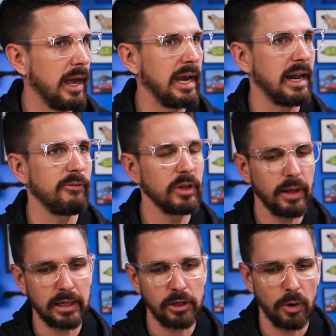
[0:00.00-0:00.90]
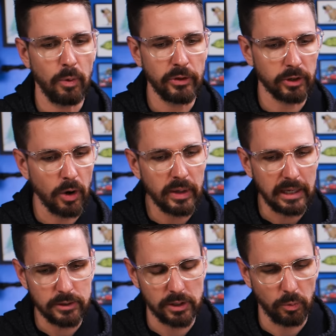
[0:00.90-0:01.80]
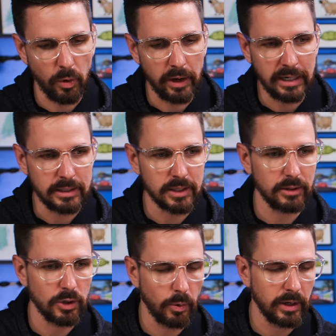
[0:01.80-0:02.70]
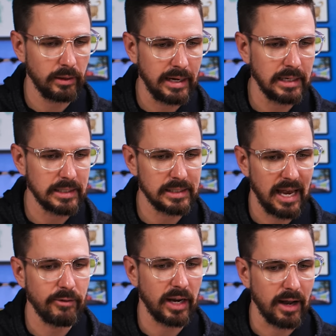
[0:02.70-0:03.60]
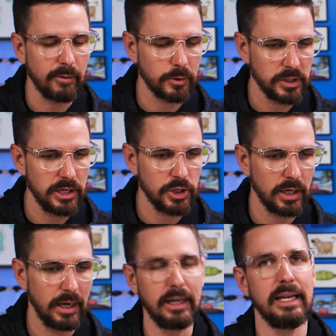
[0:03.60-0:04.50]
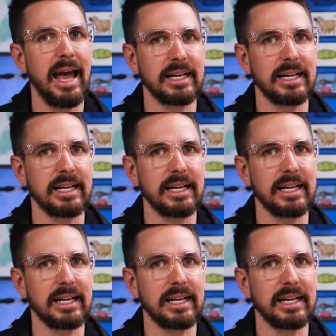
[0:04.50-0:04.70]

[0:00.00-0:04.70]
Right. And I feel like, you know, when they're going into the woods, Coriolanus is having a conversation and he